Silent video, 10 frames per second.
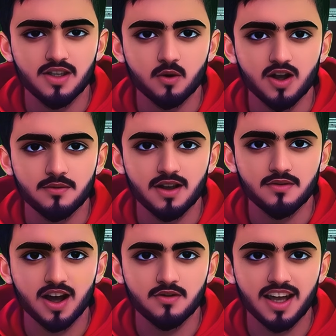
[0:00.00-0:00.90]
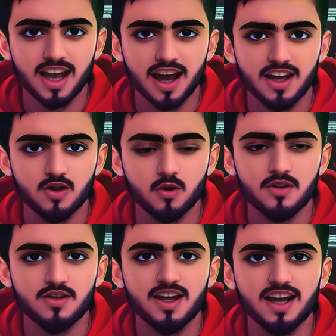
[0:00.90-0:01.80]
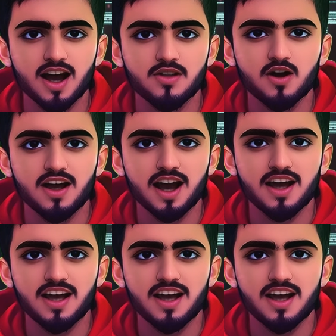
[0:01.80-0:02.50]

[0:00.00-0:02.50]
is one of my favorite AI tools. Like other AI